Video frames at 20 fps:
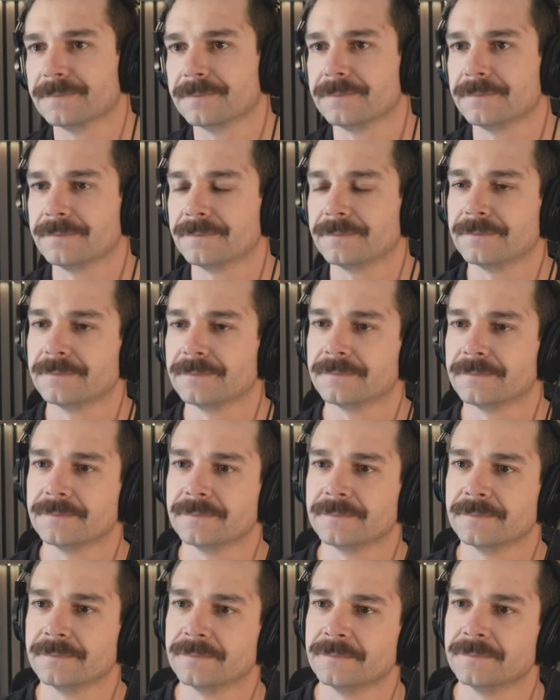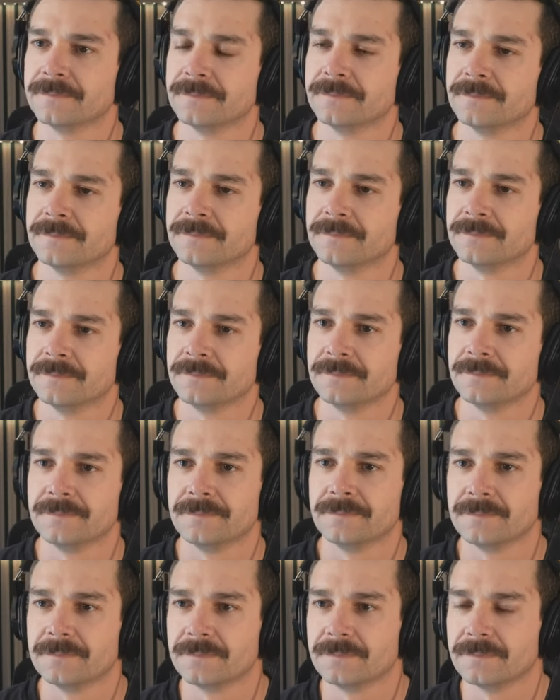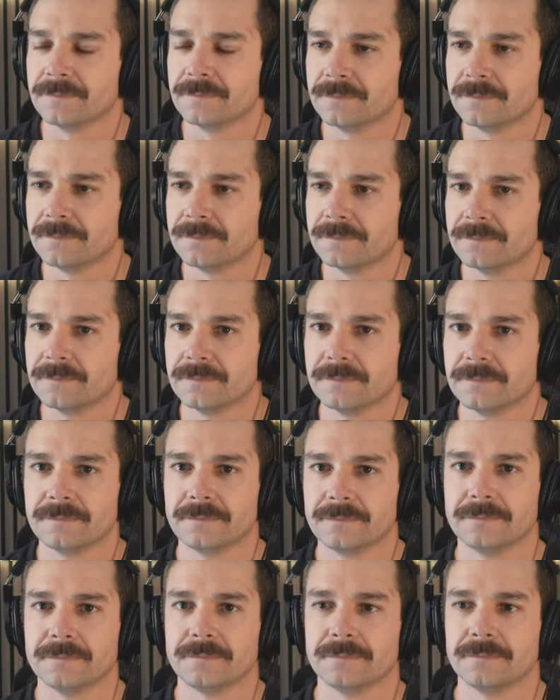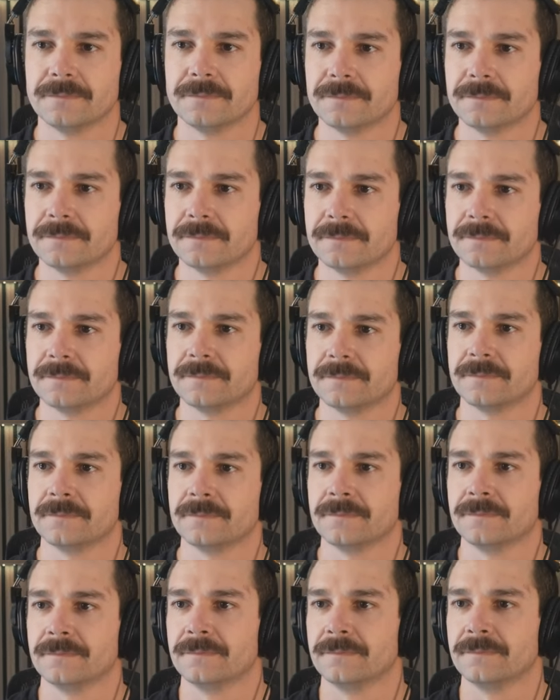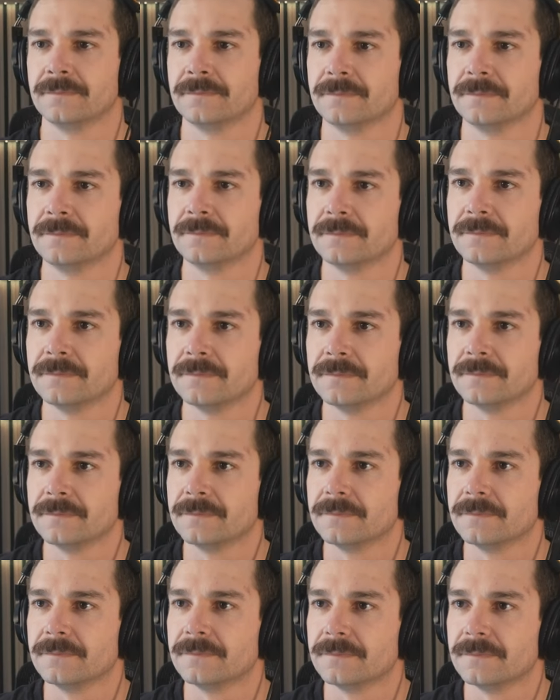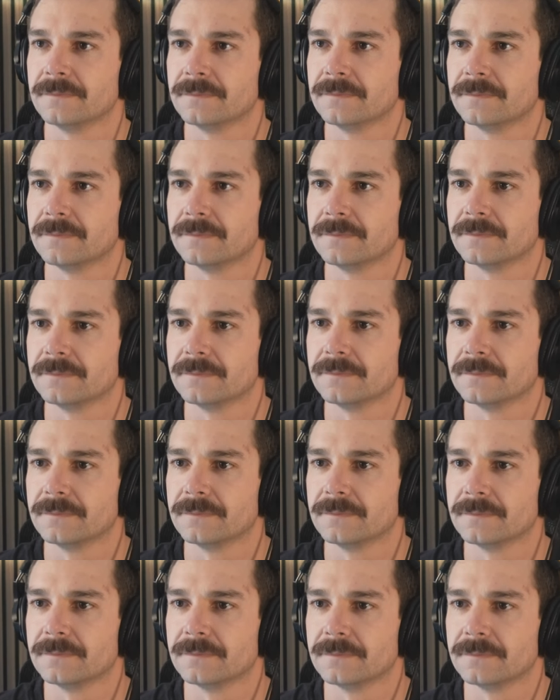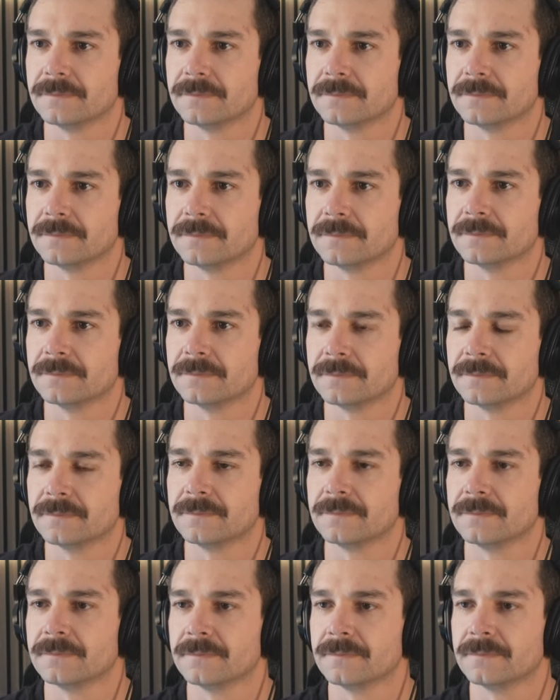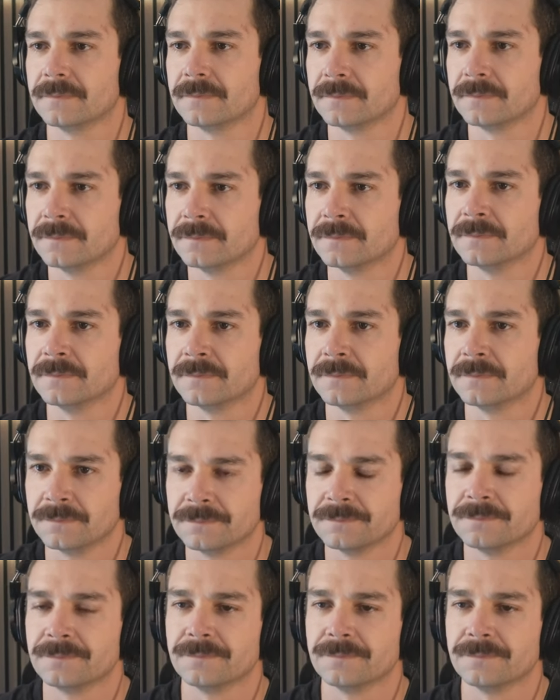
(not speaking)